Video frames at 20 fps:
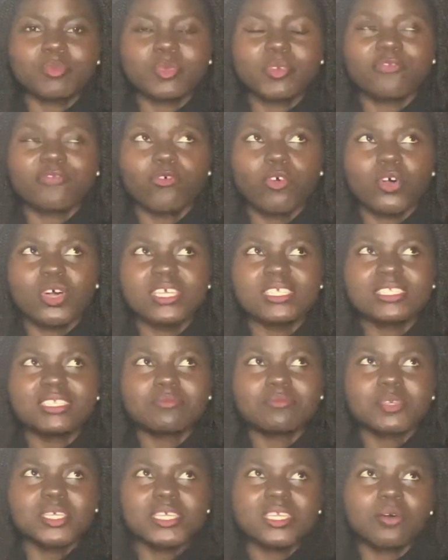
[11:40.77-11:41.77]
Before, his
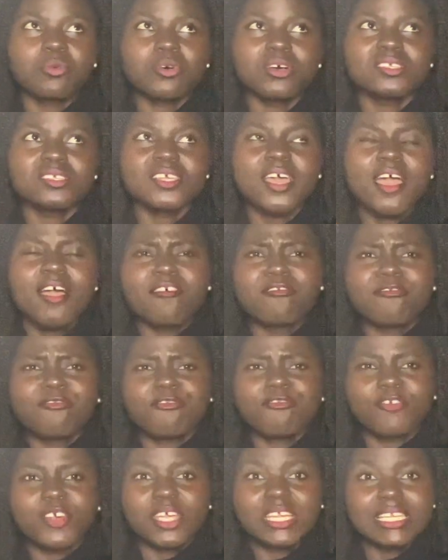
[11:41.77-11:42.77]
demeanor was
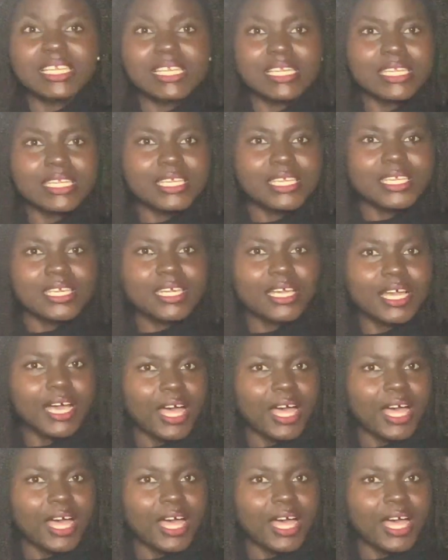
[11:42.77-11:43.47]
friendly,